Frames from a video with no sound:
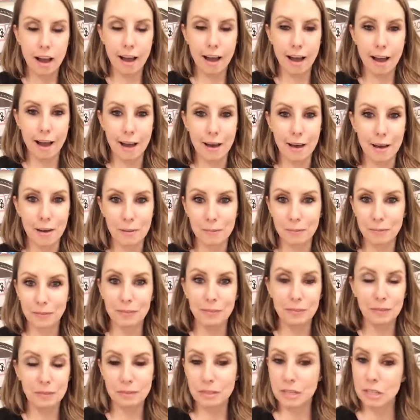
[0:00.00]
Um,
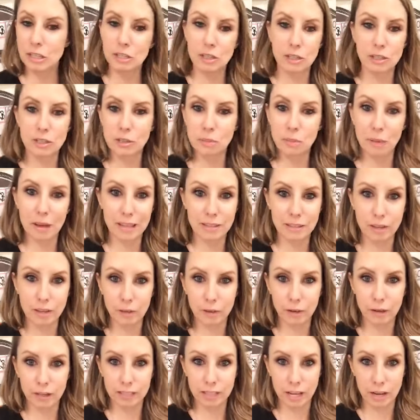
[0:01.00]
this just depends
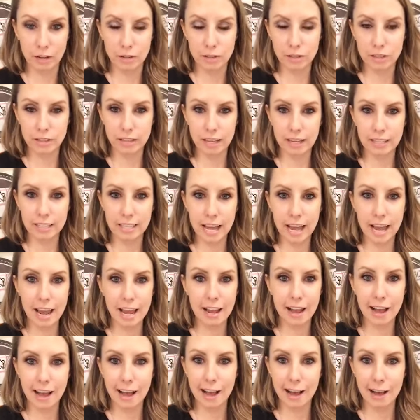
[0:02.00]
on their attention that
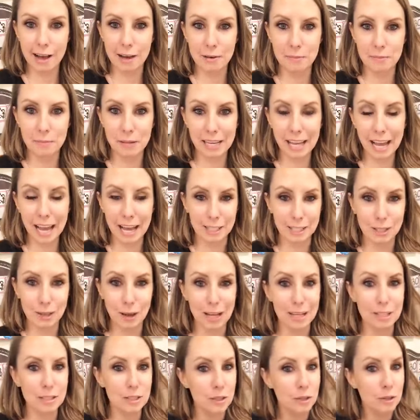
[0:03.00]
day. Um, but yeah, so
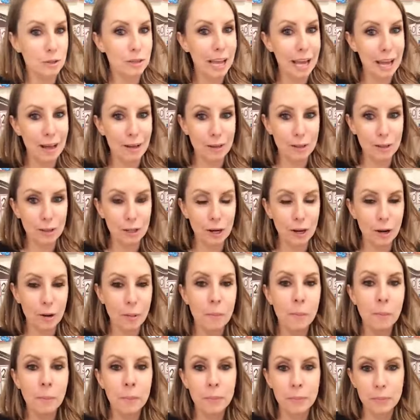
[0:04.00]
I do calendar
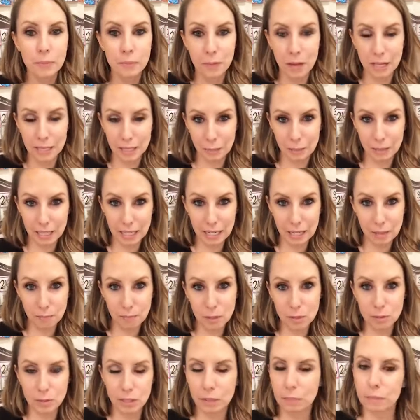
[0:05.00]
at the beginning of
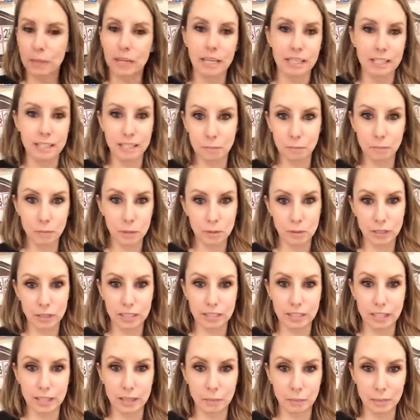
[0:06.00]
music because
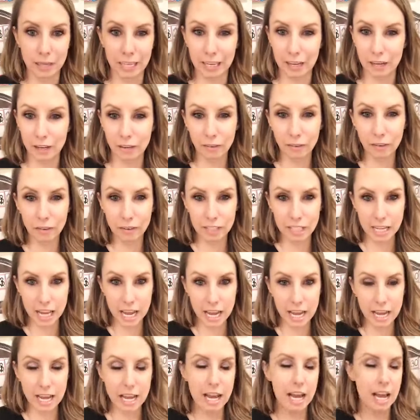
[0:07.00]
music is at the beginning of our
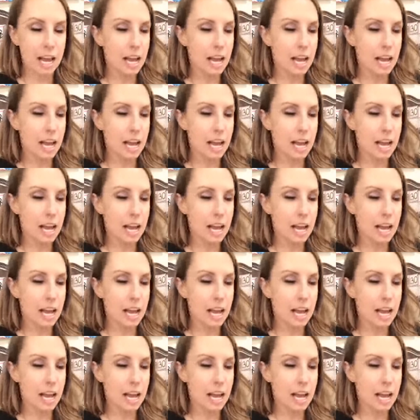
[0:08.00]
day.